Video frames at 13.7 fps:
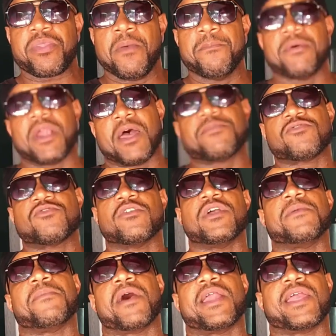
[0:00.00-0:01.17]
but I'm sure
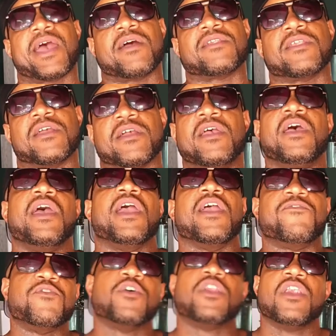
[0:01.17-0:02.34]
anybody out there, if
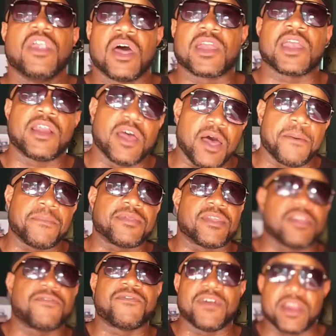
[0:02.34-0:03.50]
you're looking up
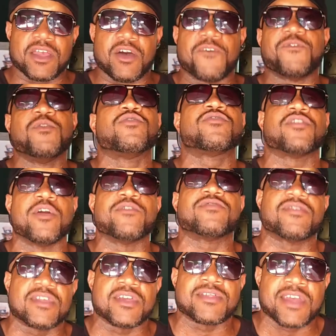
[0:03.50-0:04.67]
this video, if you search
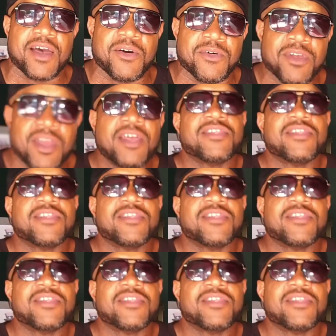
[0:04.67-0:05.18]
this out,